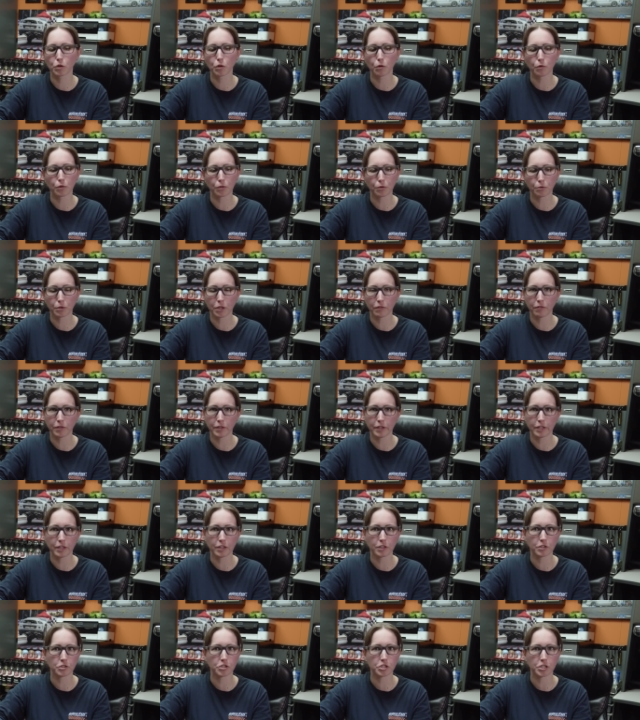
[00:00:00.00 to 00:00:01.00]
Go through
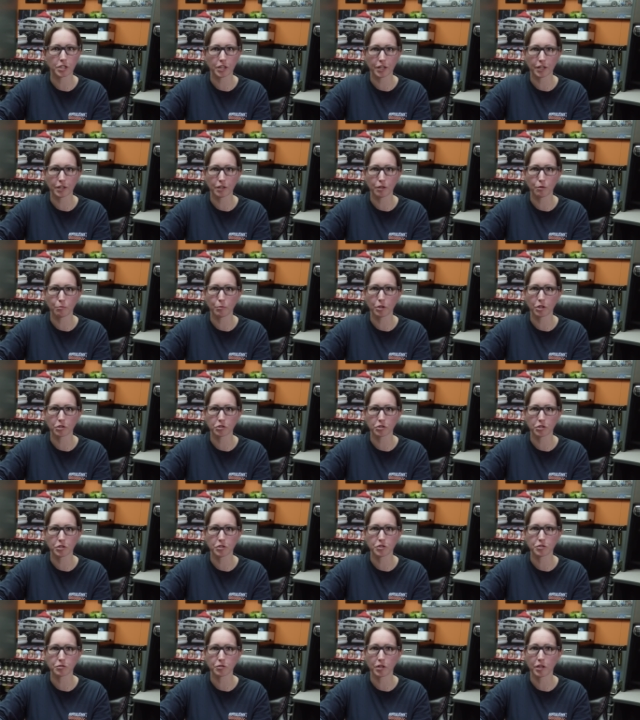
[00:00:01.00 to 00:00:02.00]
everything, check it, make
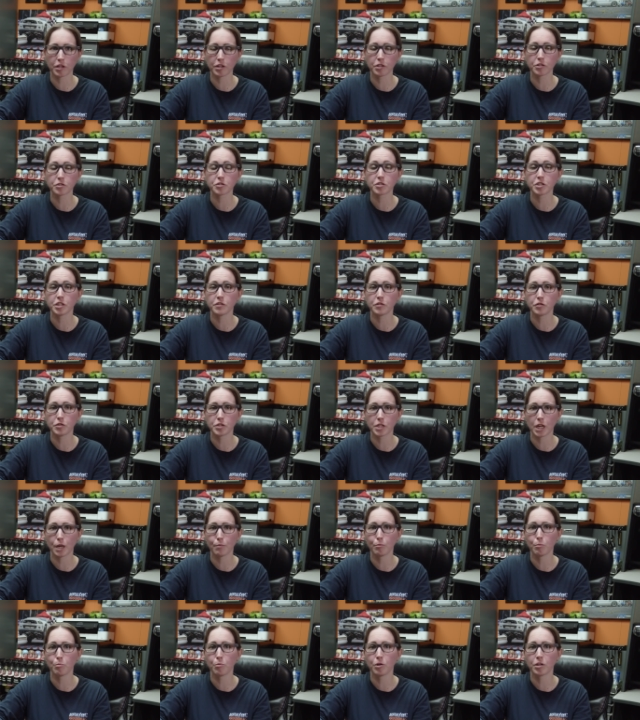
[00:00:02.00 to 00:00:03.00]
sure it's ready. It'll save you
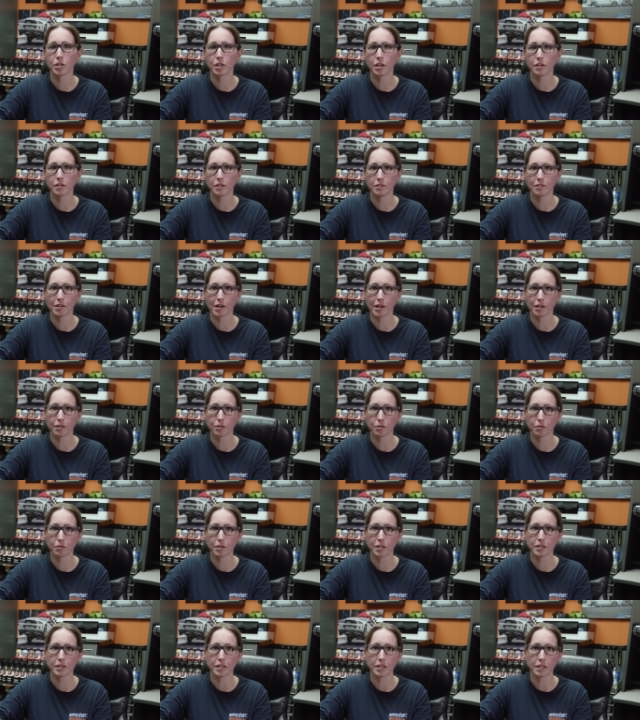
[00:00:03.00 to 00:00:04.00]
time and money on the
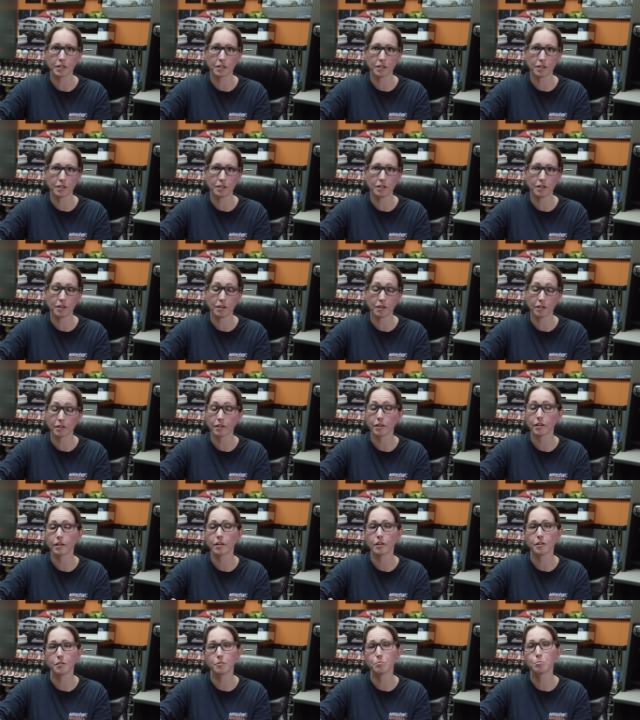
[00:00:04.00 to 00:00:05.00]
dyno at the end of the day
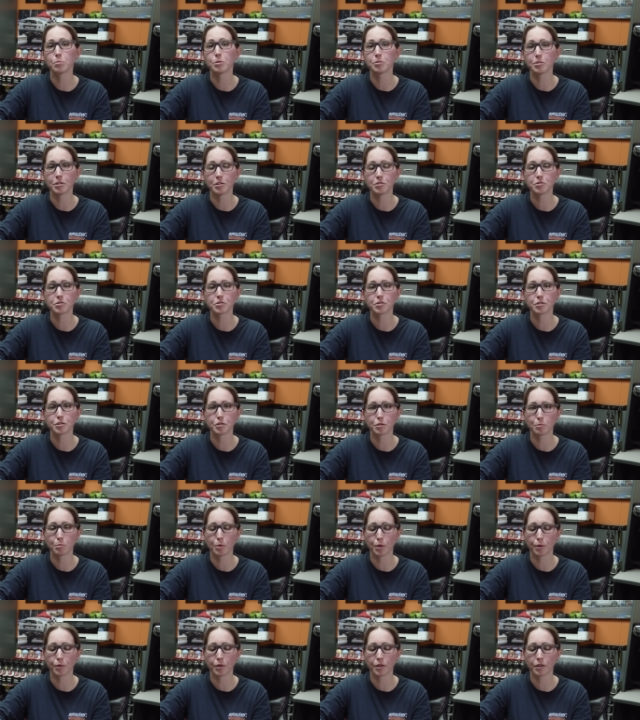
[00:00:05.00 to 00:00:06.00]
and potentially your
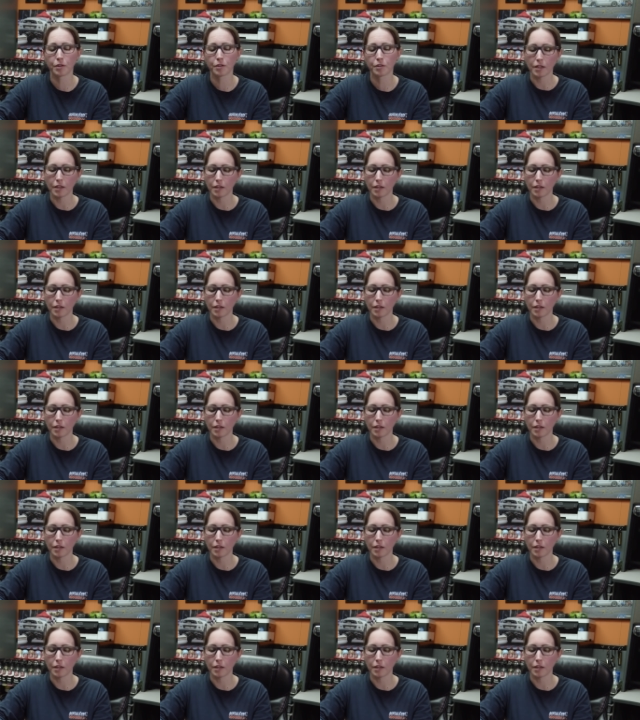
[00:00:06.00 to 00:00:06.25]
motor.